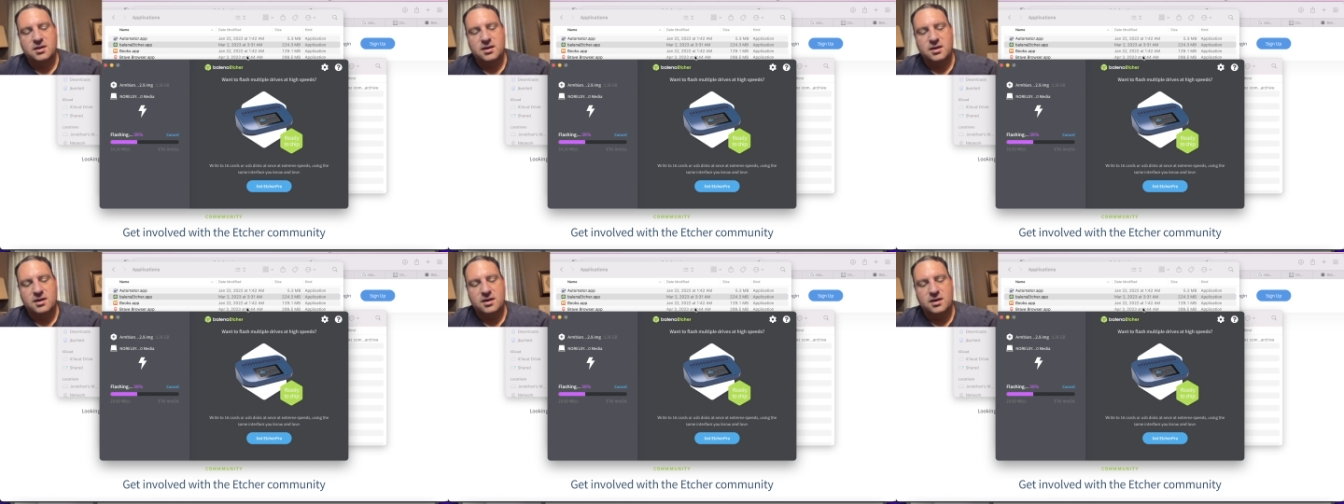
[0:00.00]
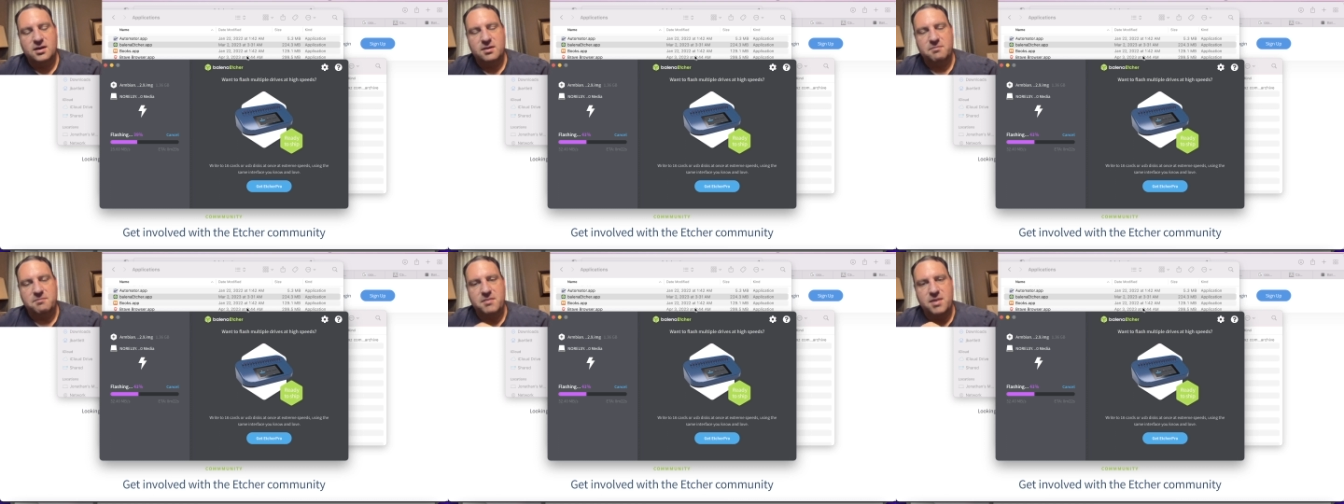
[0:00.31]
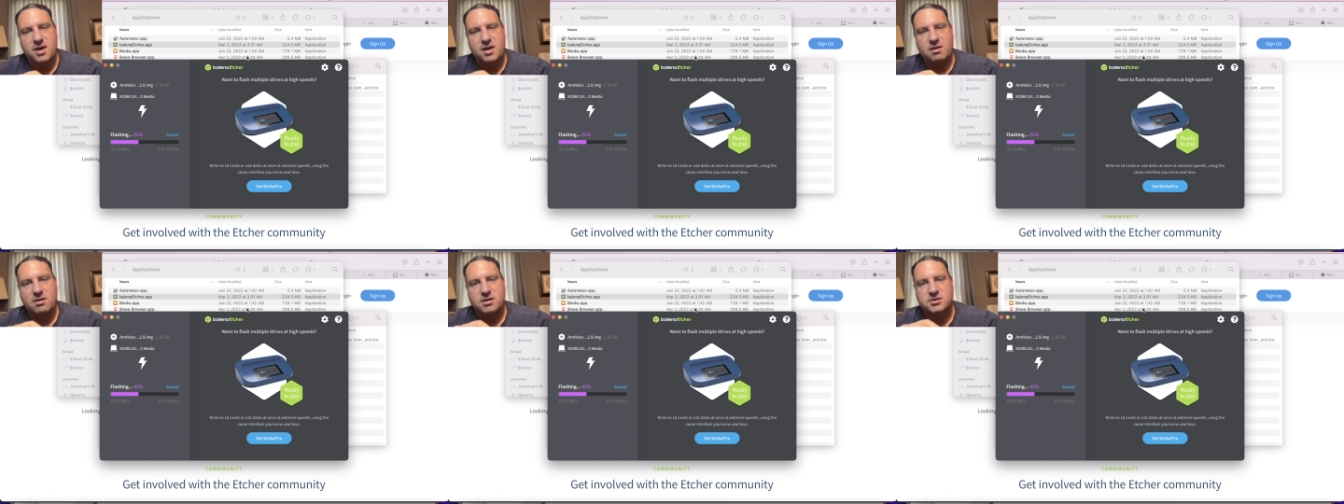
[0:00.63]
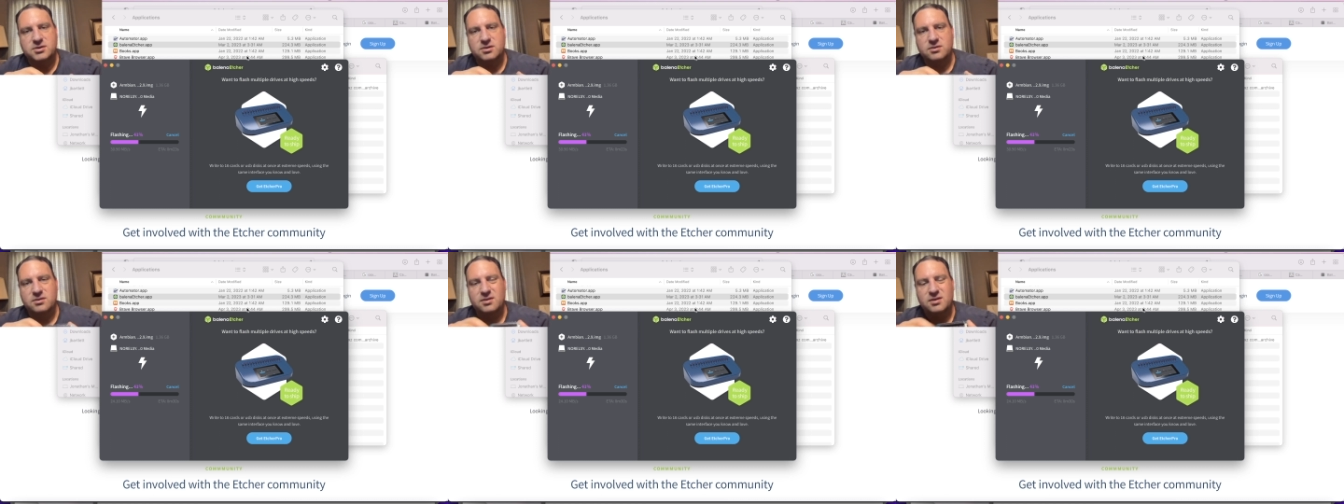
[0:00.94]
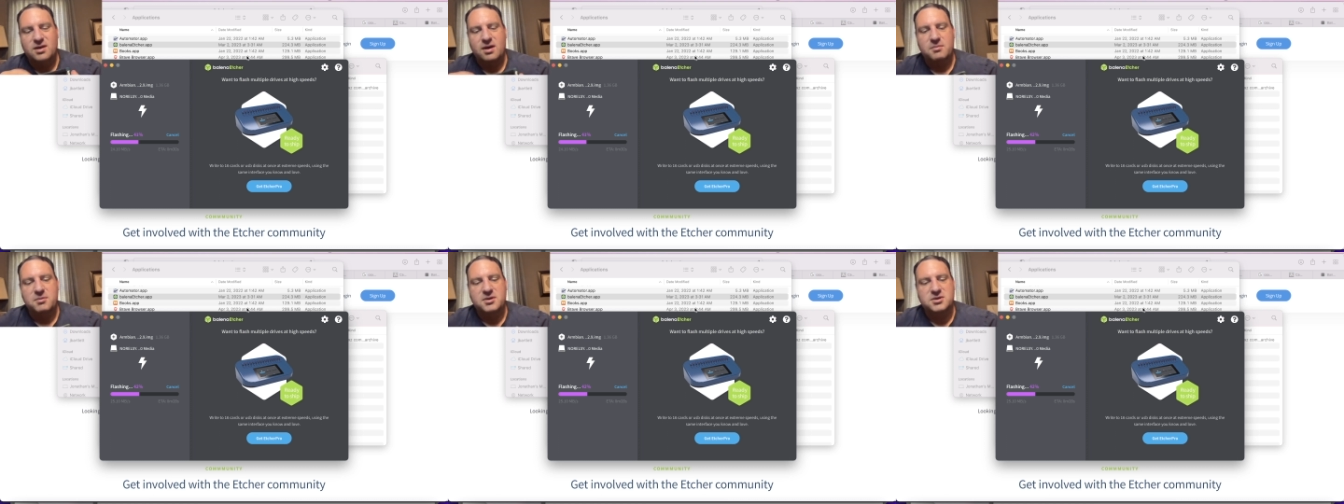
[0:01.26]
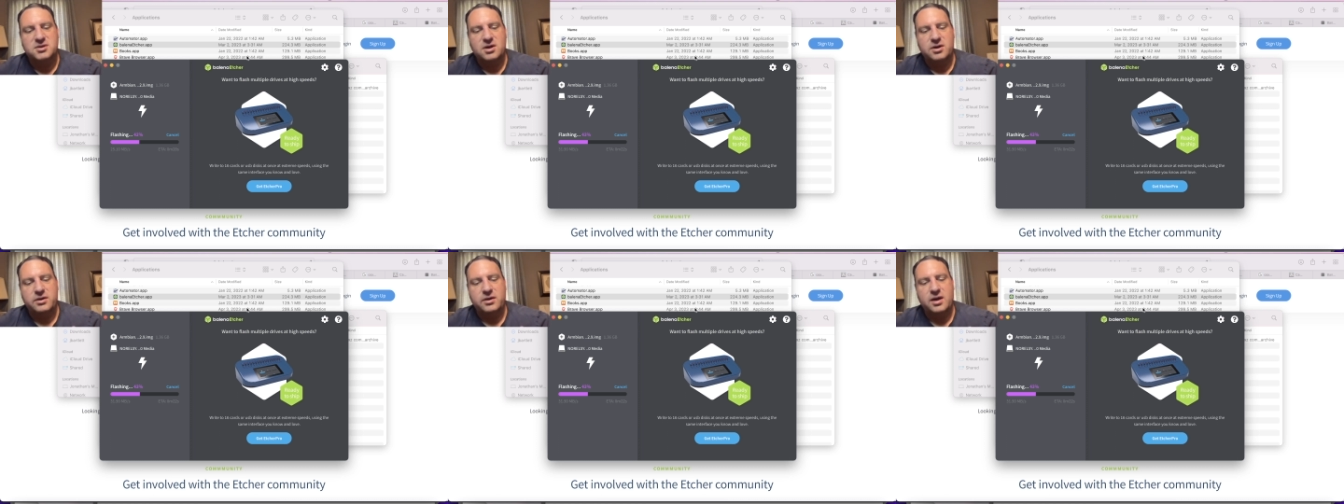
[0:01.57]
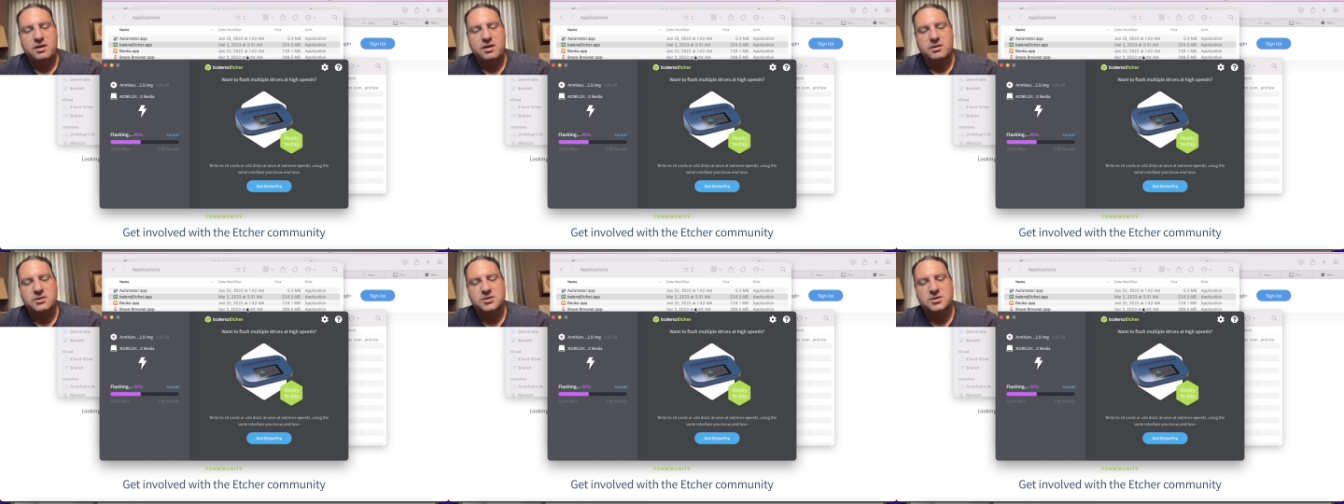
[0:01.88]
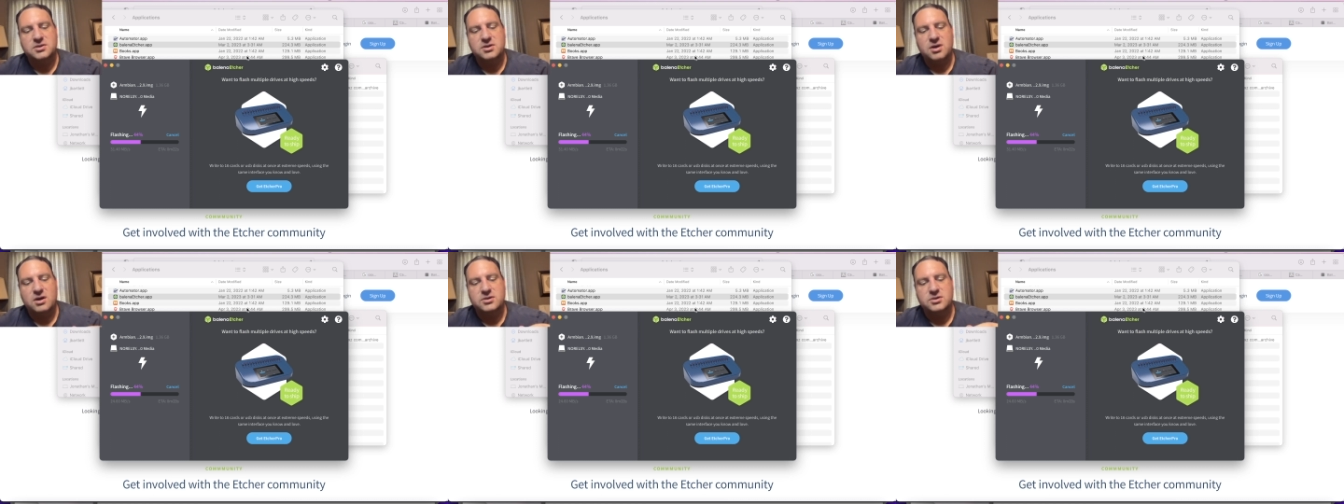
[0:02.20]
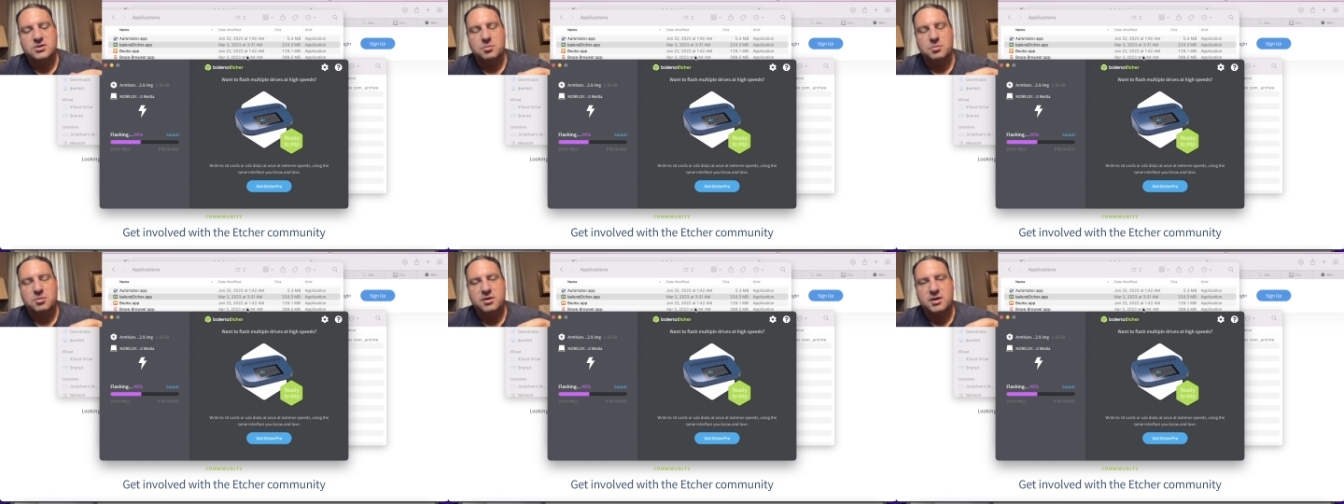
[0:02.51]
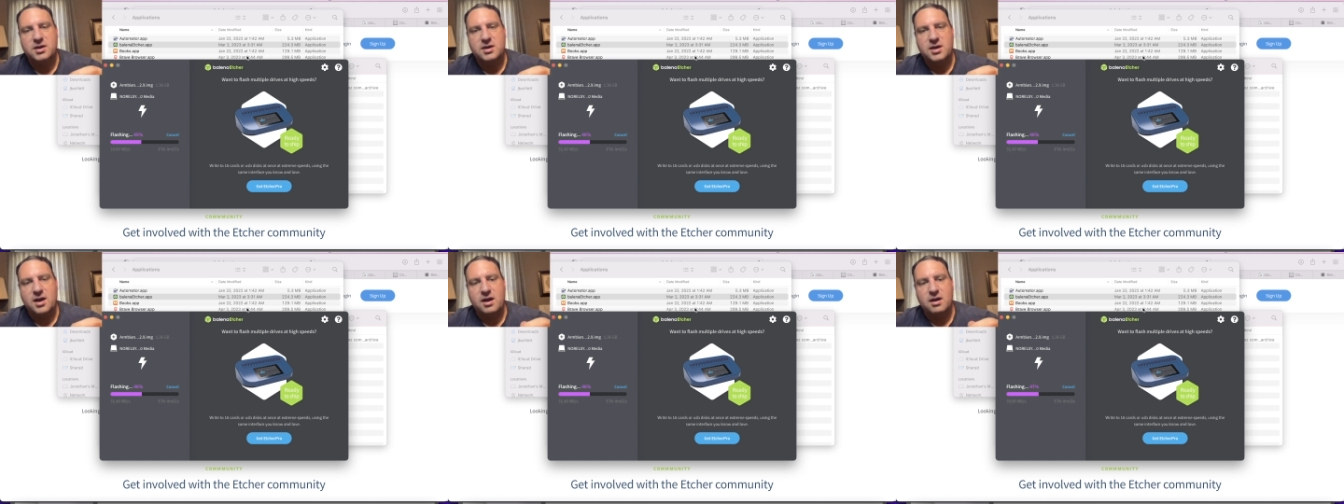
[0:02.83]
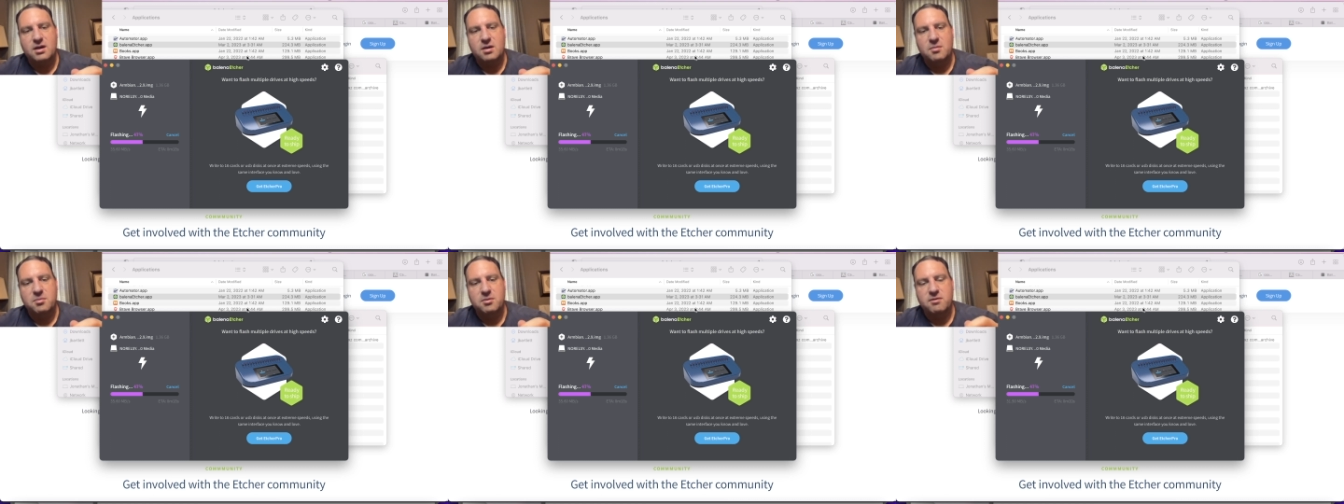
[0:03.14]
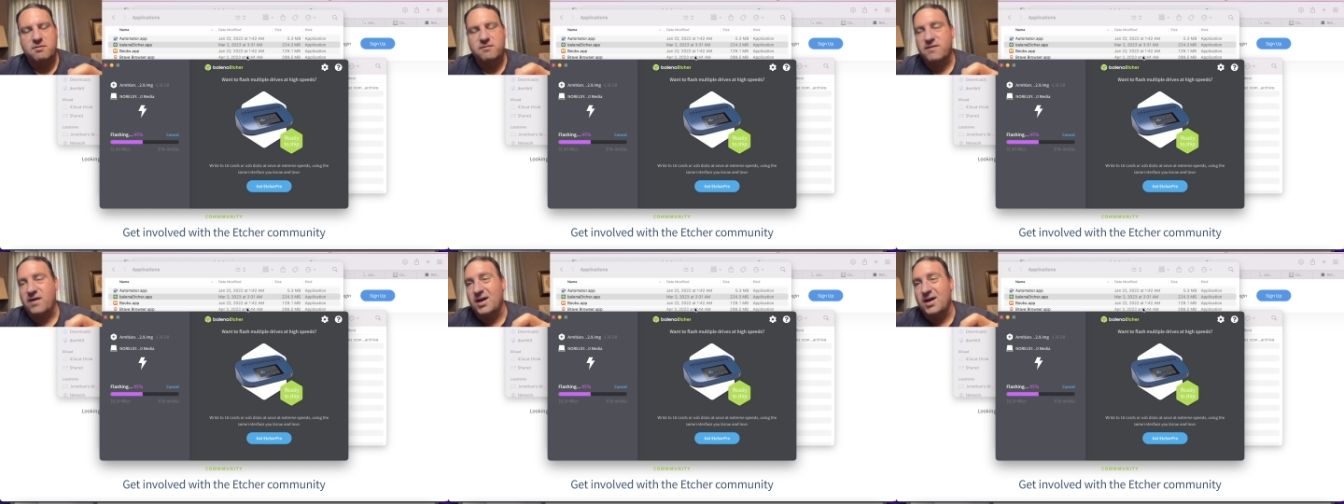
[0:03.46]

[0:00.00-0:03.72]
Um, and also, I mean, soldering headers is also pretty error proof.